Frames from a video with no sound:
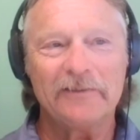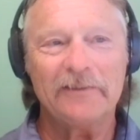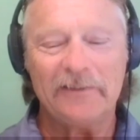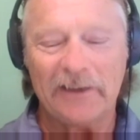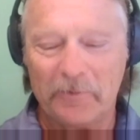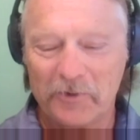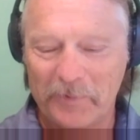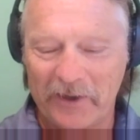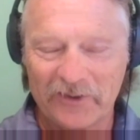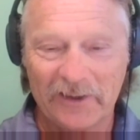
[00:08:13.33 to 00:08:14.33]
Thomas
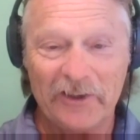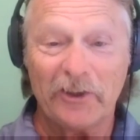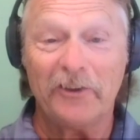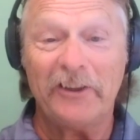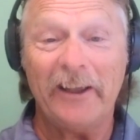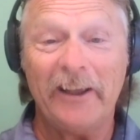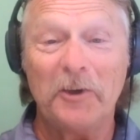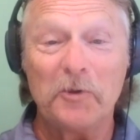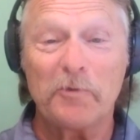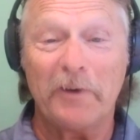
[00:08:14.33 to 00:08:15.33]
basically started taking
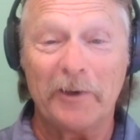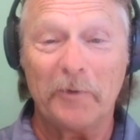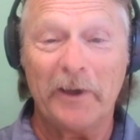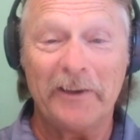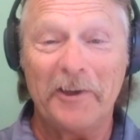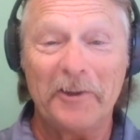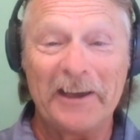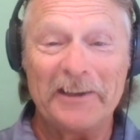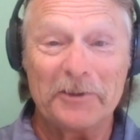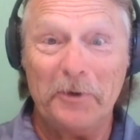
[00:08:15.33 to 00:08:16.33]
notes right away. And the other
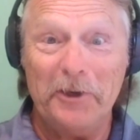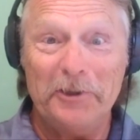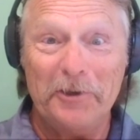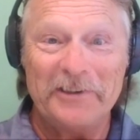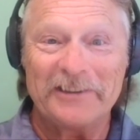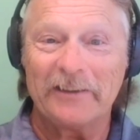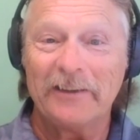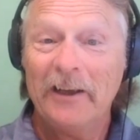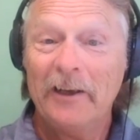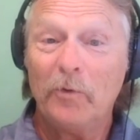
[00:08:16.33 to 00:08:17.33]
guy says, "What are you doing?" He said,
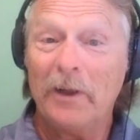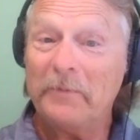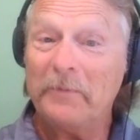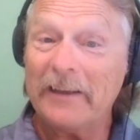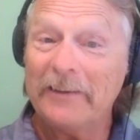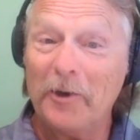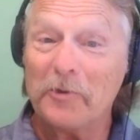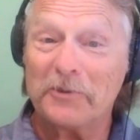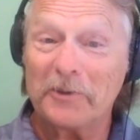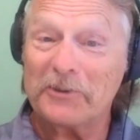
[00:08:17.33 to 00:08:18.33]
"Well, I'm taking
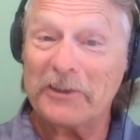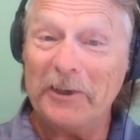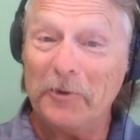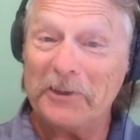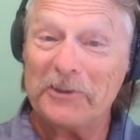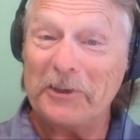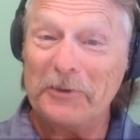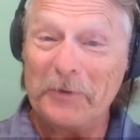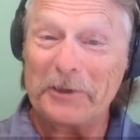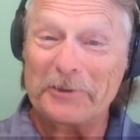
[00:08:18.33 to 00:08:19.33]
notes because I know this
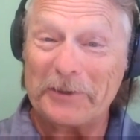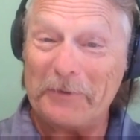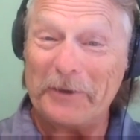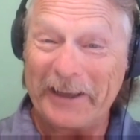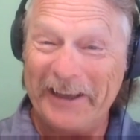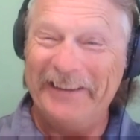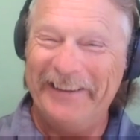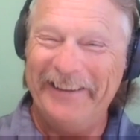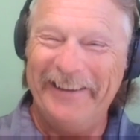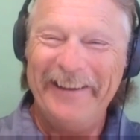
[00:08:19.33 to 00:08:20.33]
didn't work. So I want
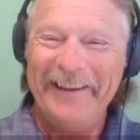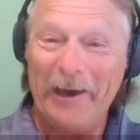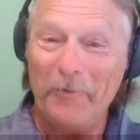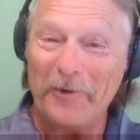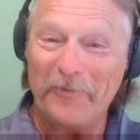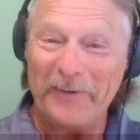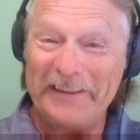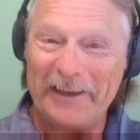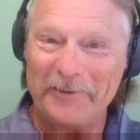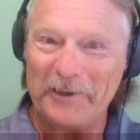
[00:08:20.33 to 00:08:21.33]
to
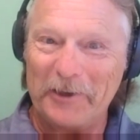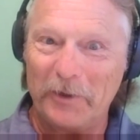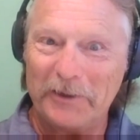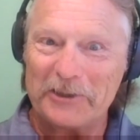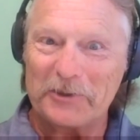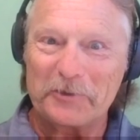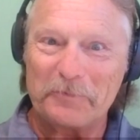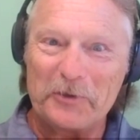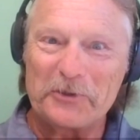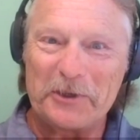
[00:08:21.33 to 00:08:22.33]
find out, what this
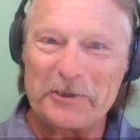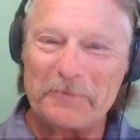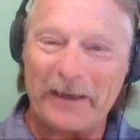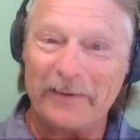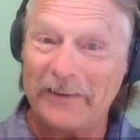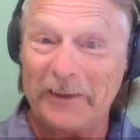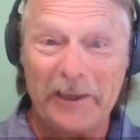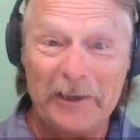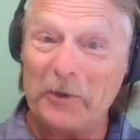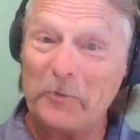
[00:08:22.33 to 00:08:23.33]
explosion is about." It
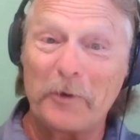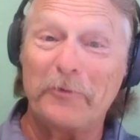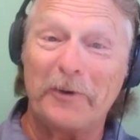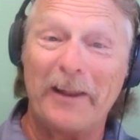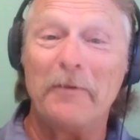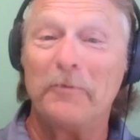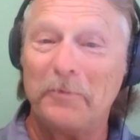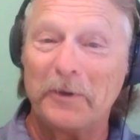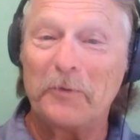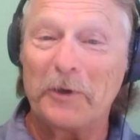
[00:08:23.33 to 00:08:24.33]
didn't work for the light bulb,
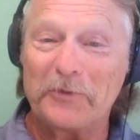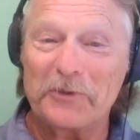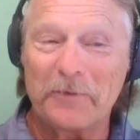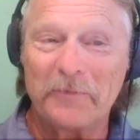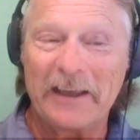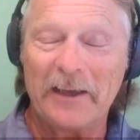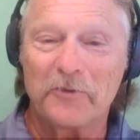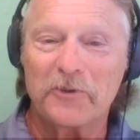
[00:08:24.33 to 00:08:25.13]
but it worked for something else.